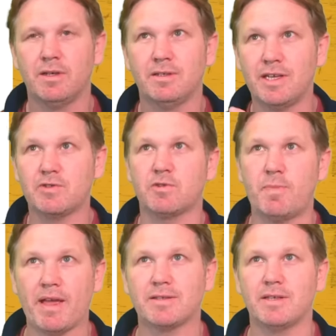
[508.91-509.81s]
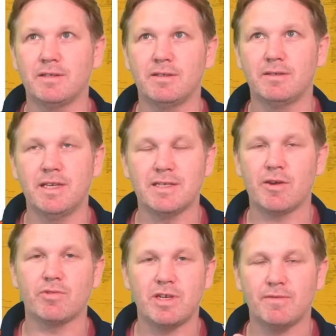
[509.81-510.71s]
disrespecting the
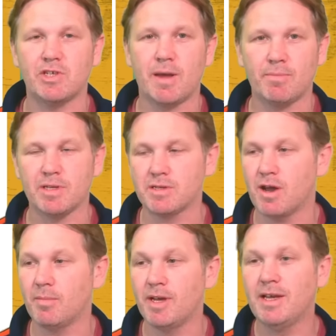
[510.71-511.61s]
integrity of the Champions Cup.